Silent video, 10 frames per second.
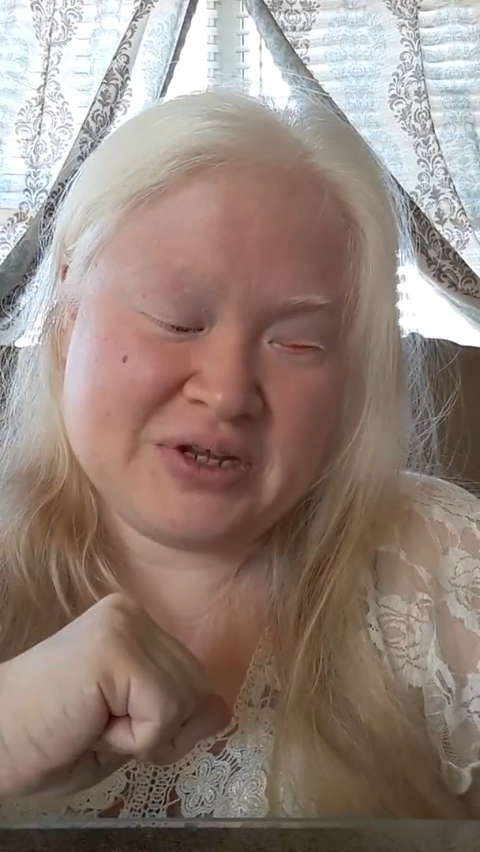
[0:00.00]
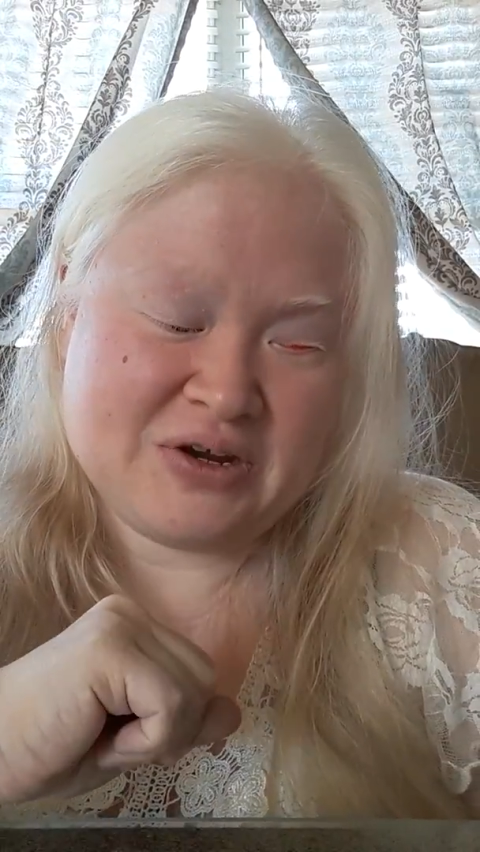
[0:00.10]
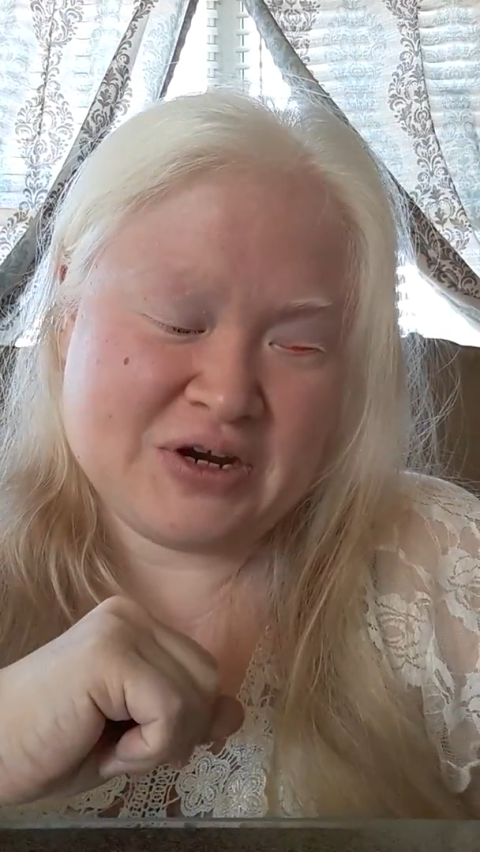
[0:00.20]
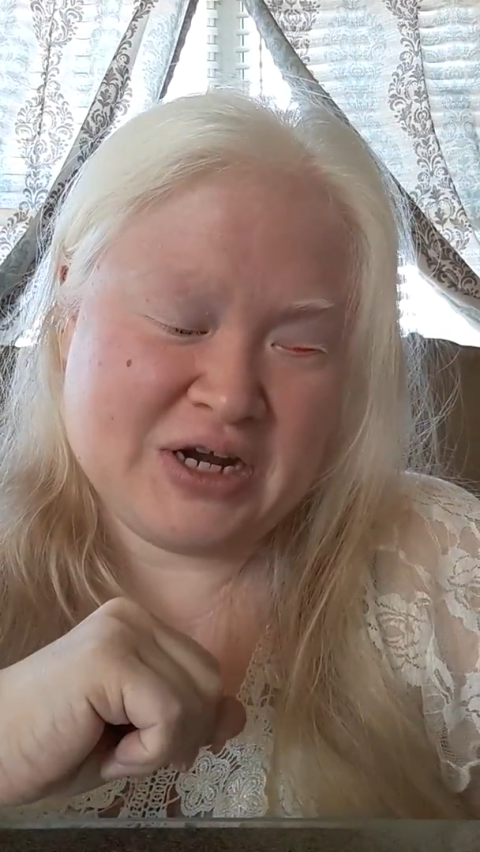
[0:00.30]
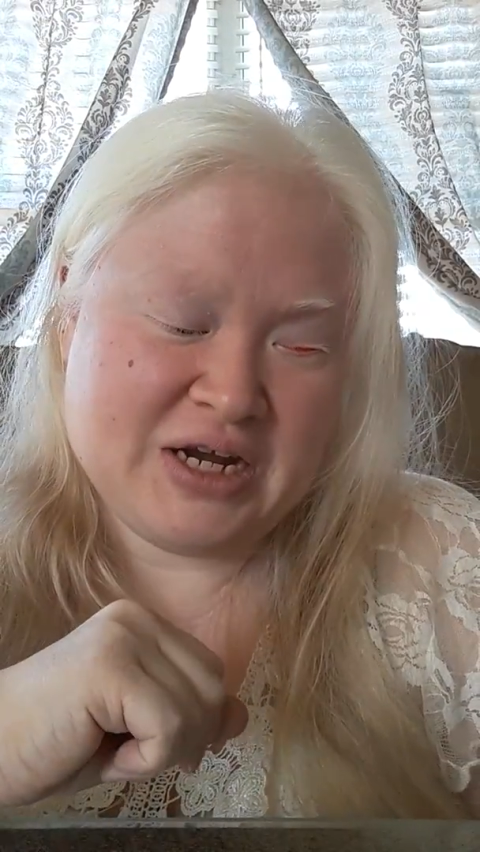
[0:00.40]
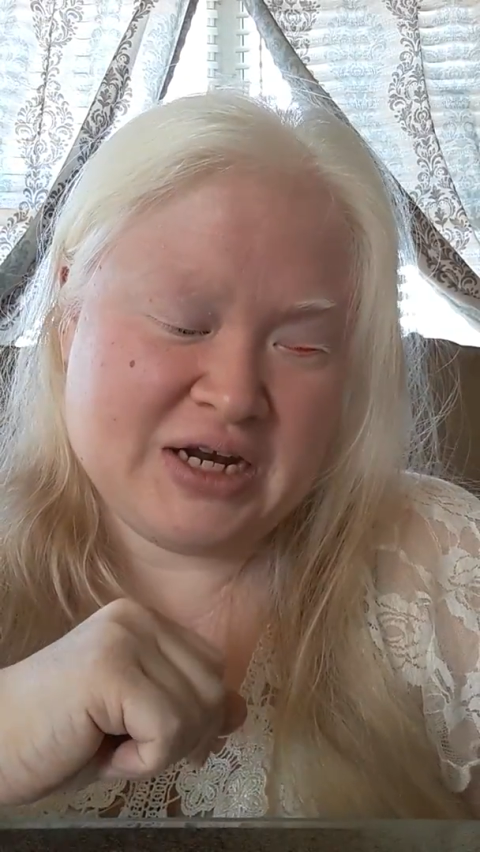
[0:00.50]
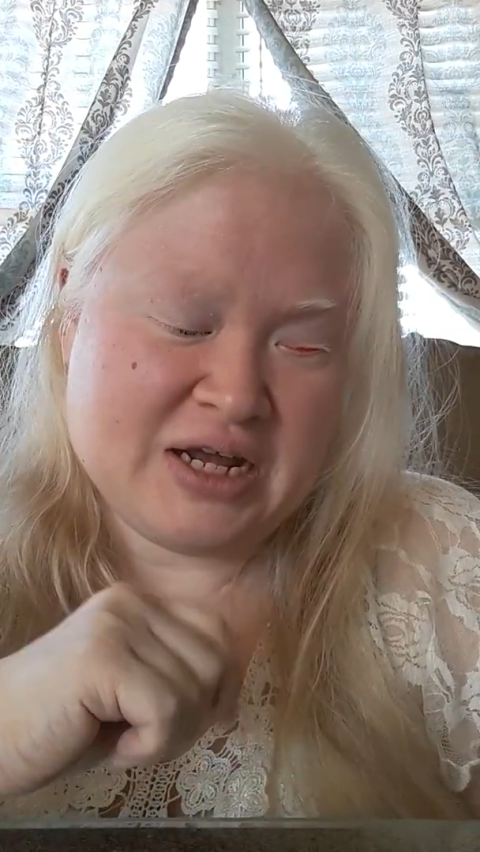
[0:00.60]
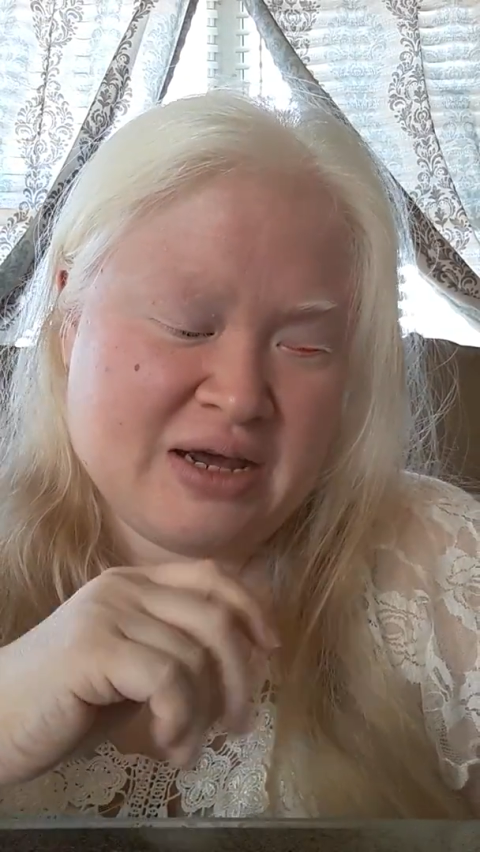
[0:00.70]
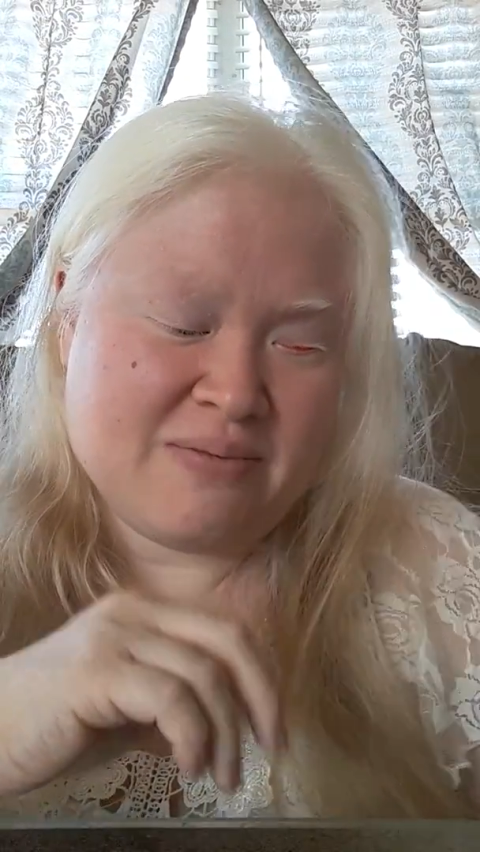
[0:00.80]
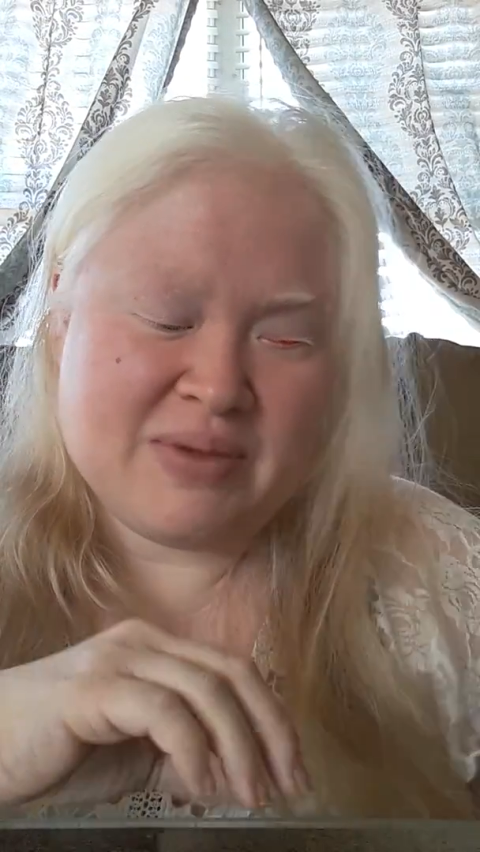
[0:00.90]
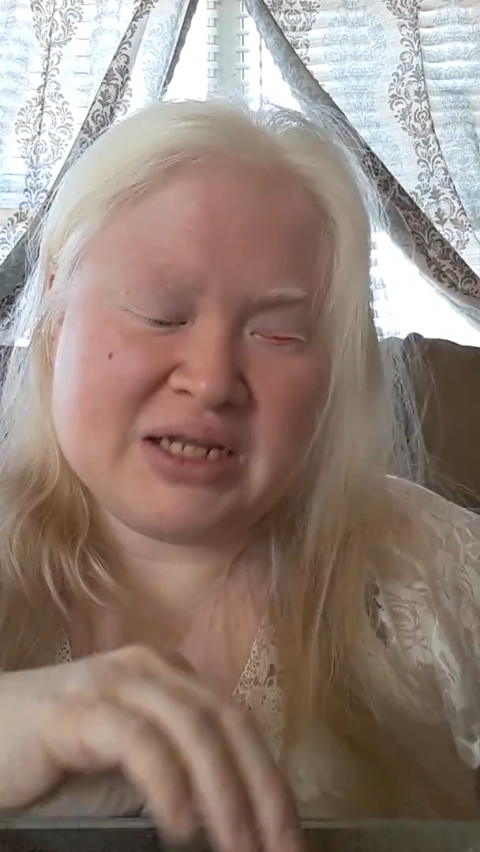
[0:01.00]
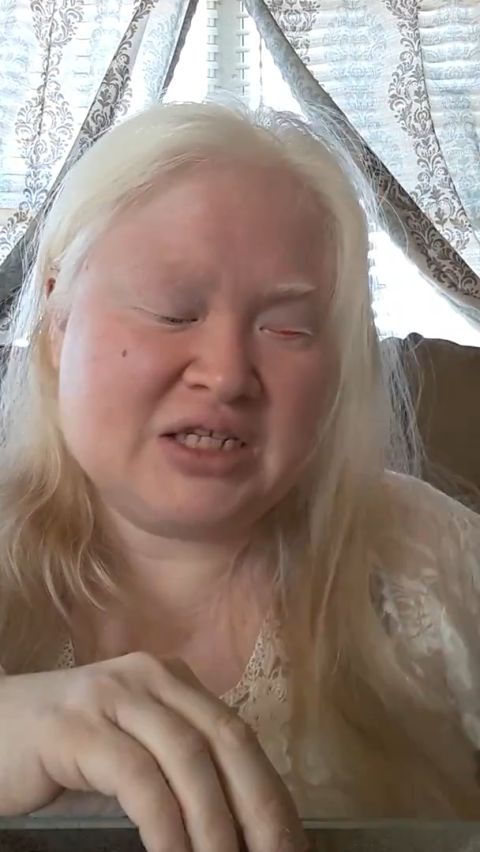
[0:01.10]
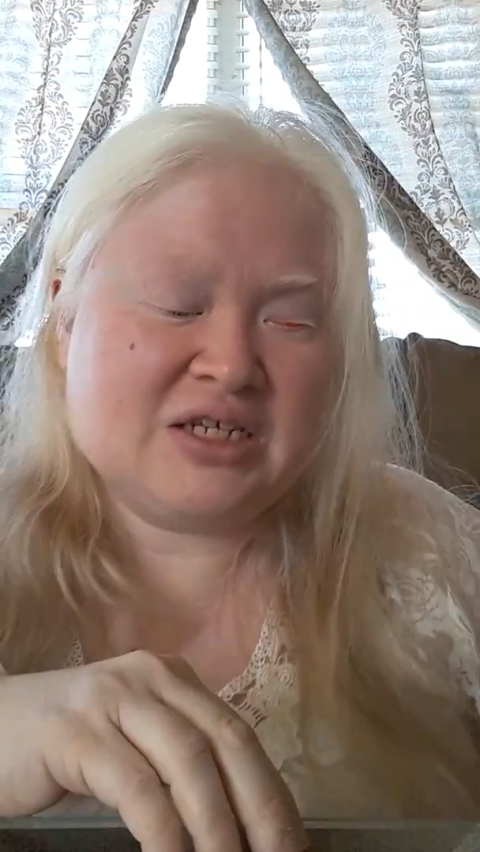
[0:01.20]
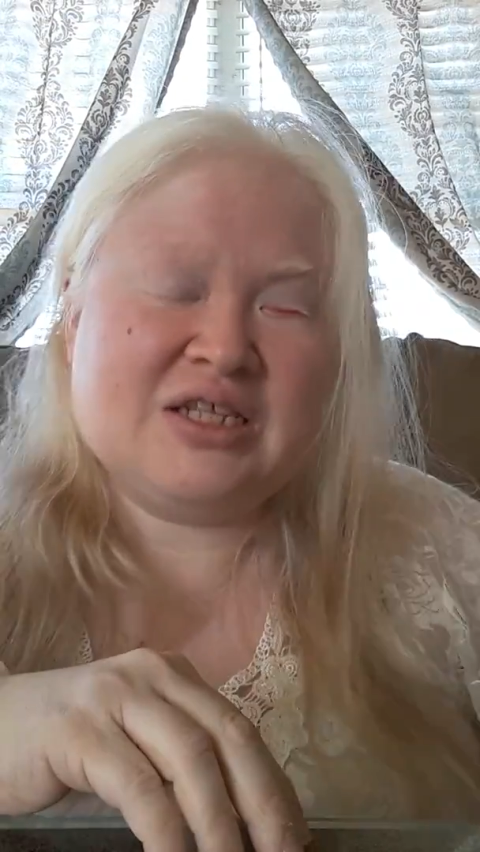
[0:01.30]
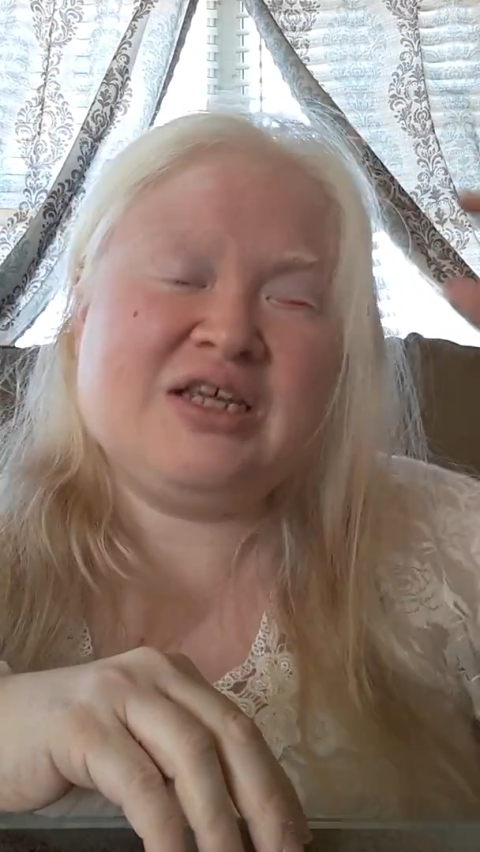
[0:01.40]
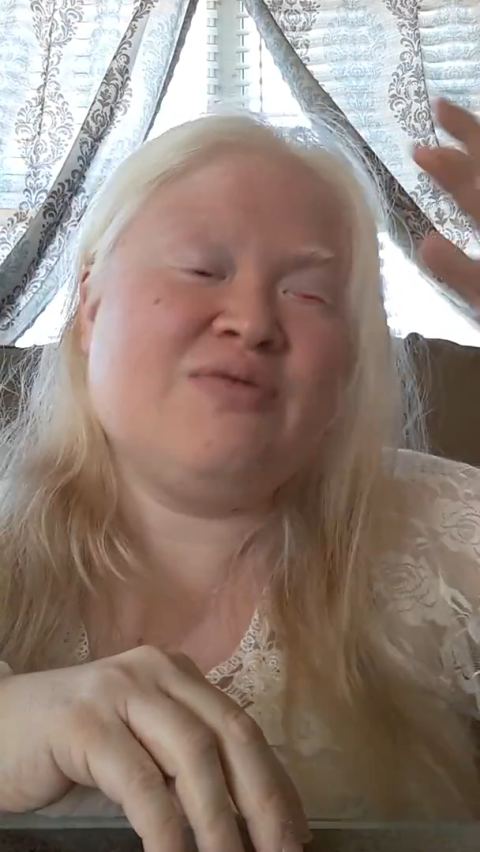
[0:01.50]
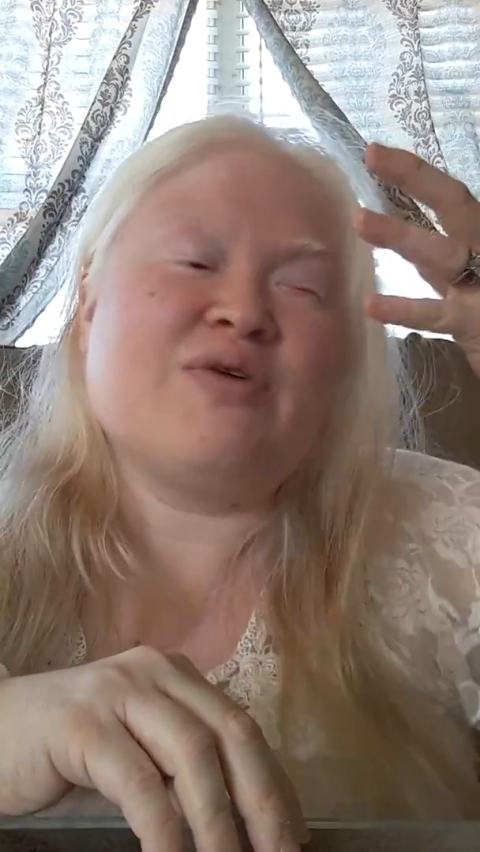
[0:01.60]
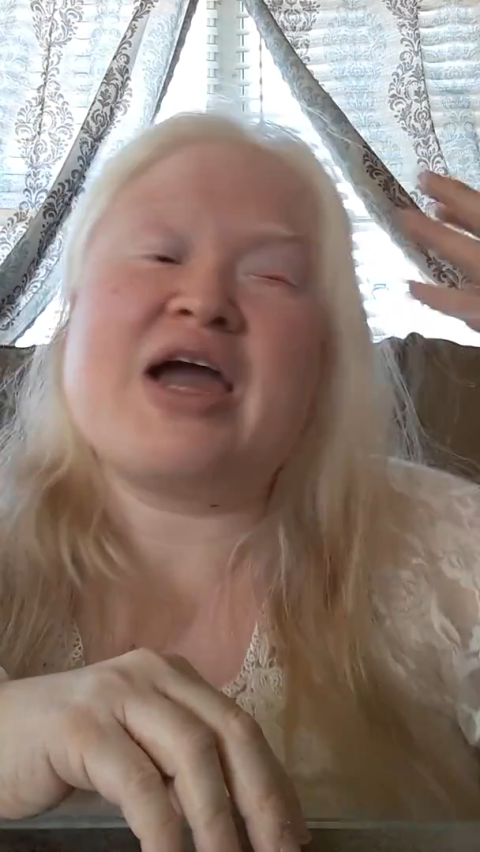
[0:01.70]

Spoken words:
Alright, mentally we're